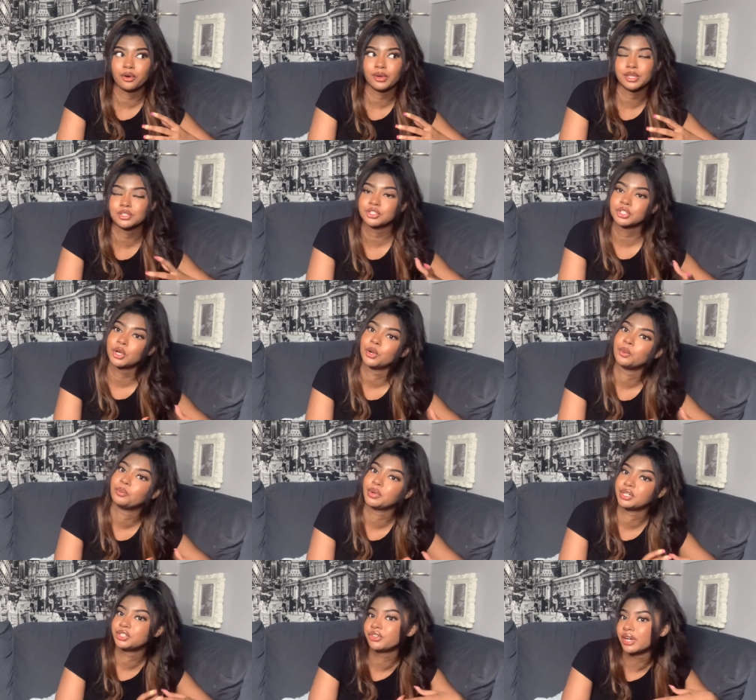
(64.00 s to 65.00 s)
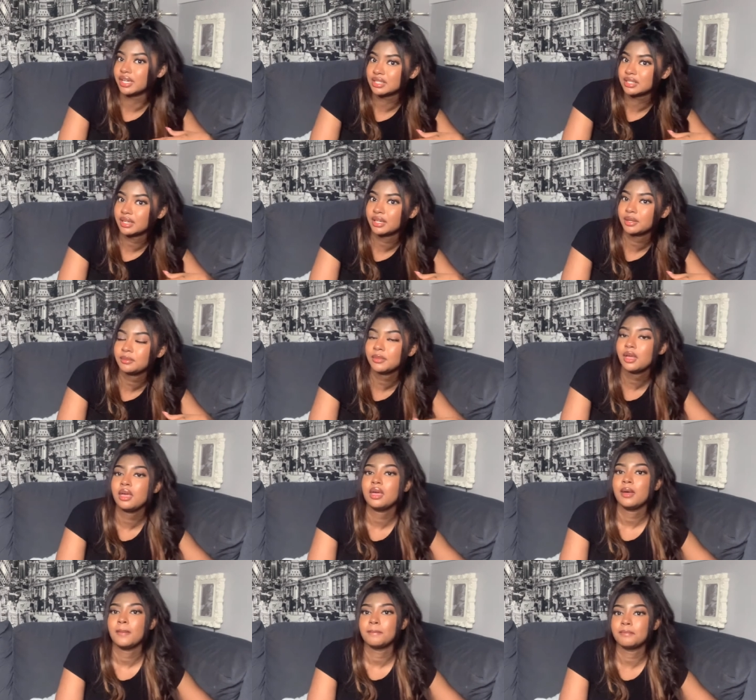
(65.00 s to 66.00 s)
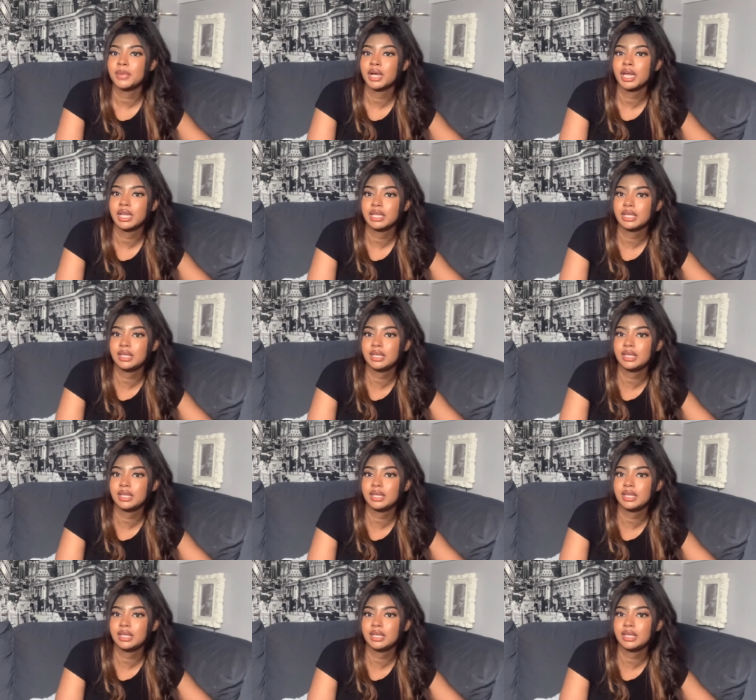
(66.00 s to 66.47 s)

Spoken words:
his show portrays him, but